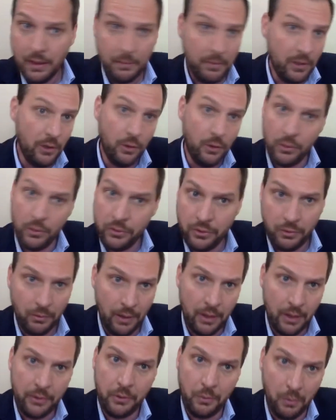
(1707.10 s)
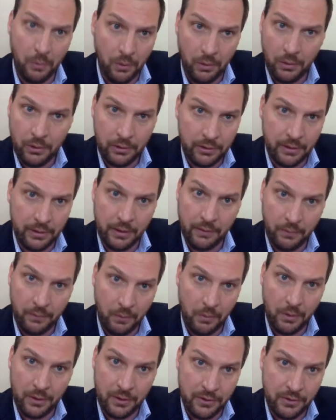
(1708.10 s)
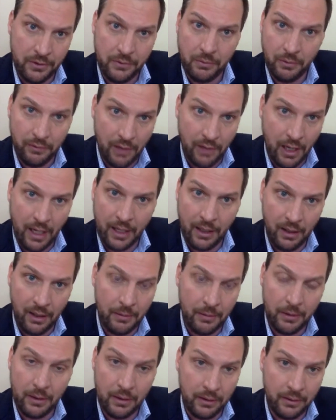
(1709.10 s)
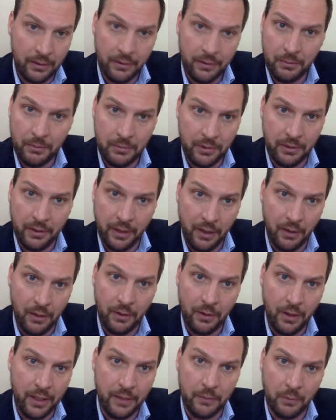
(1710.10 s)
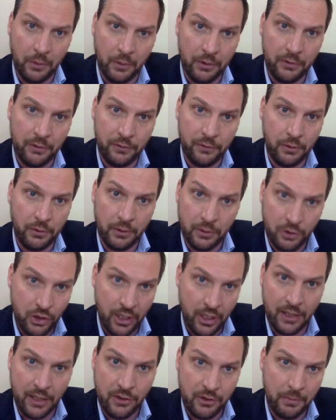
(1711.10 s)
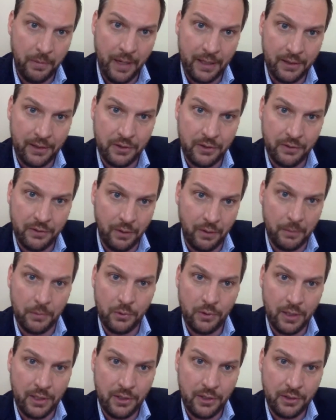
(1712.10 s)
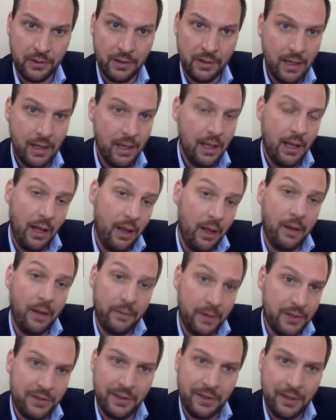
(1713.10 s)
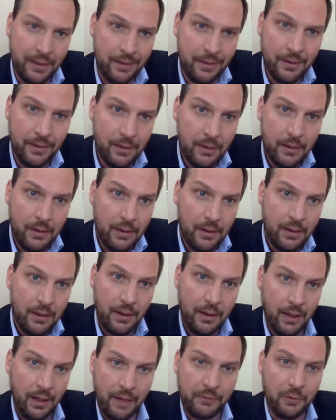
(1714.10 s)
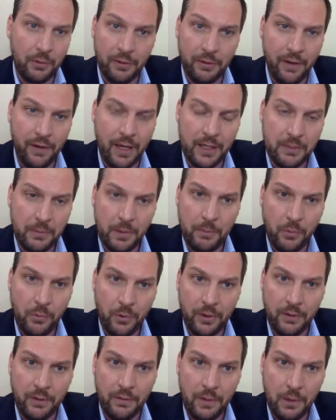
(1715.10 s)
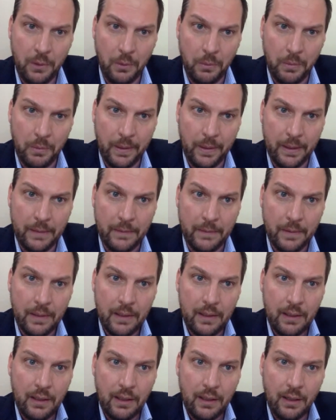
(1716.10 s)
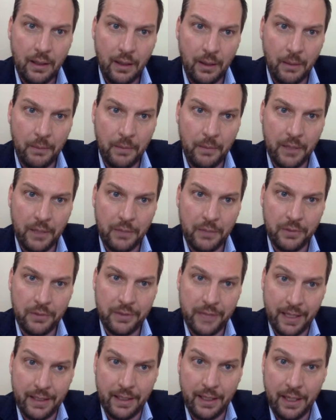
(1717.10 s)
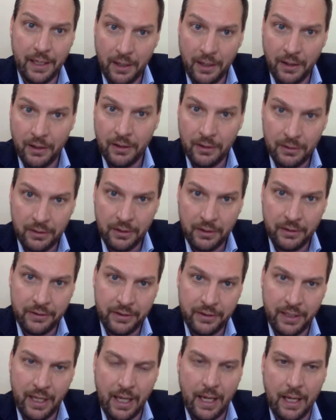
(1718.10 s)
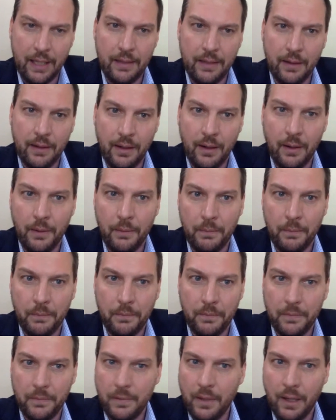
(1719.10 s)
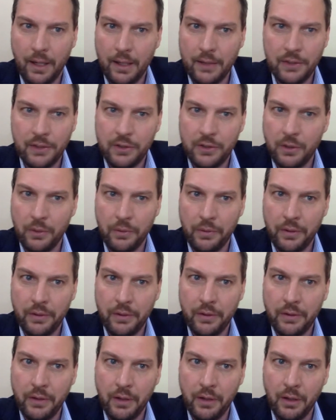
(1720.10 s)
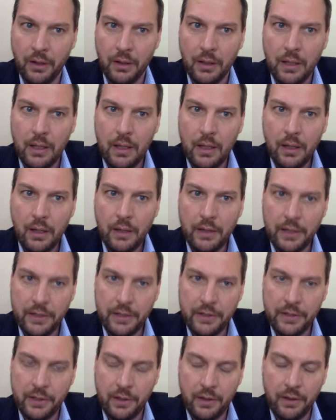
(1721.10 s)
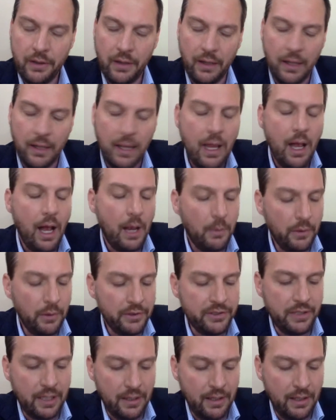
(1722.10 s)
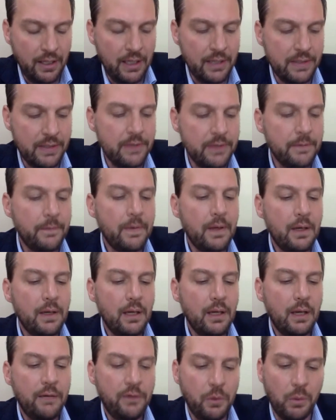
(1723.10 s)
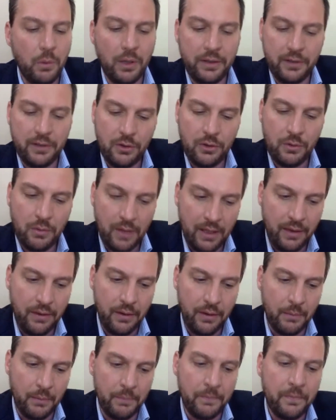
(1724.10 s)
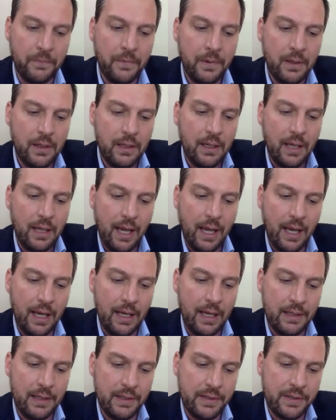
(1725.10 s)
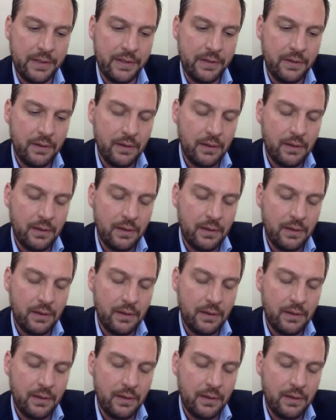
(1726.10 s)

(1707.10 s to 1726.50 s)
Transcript: been used throughout the world and everyone is relying on them and they are great and wonderful and change the practice of arbitration, obviously I have to revise my point of view. But as we're standing here today, I just don't think that they're a necessary thing. I will say this, if you want to treat them as